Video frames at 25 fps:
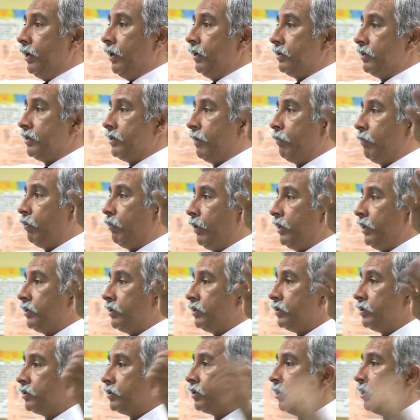
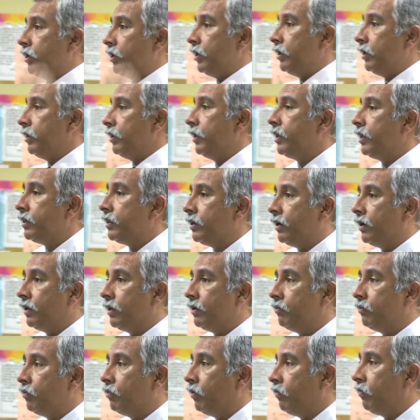separation is good, nothing on
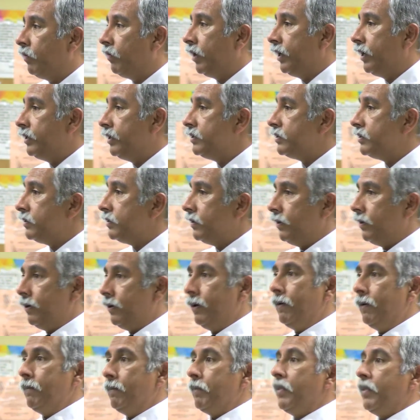the roof lines,
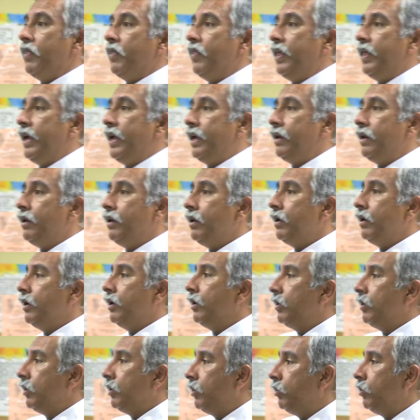then
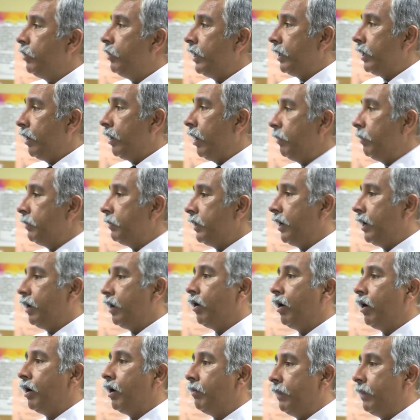you get opted out
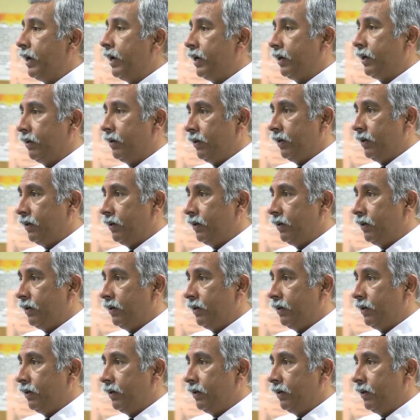automatically.